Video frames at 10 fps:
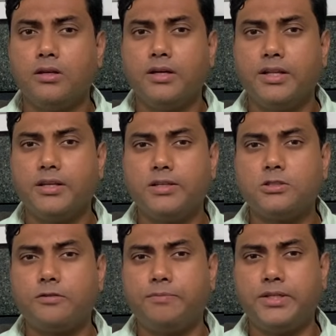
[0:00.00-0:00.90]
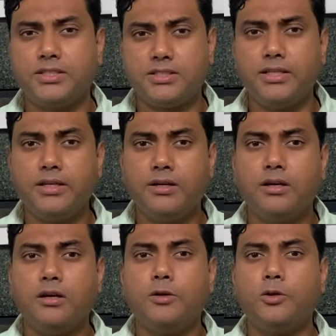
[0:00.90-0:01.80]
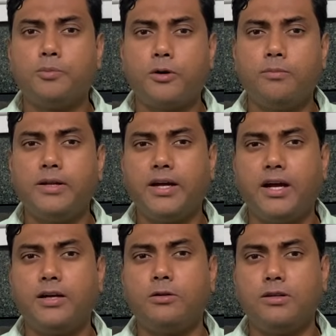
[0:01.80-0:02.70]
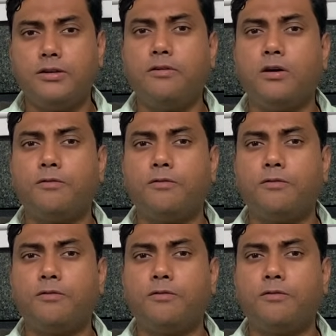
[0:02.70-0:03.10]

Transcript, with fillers: In case of PhD, you probably had to live